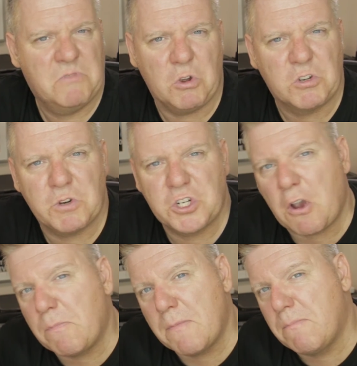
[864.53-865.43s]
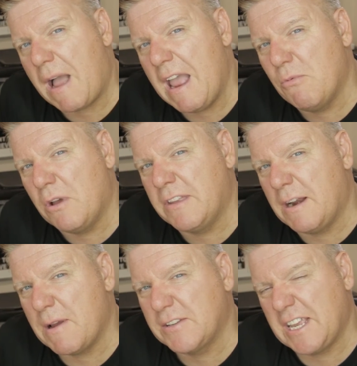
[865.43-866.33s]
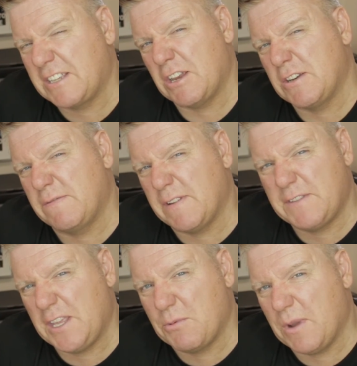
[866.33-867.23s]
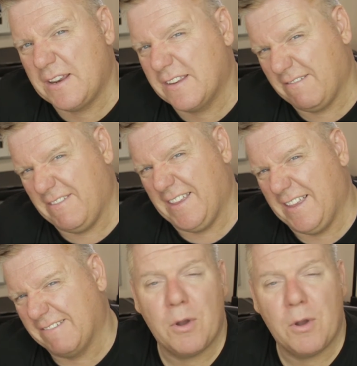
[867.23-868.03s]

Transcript: go to a shop and buy one. They're about 650 quid.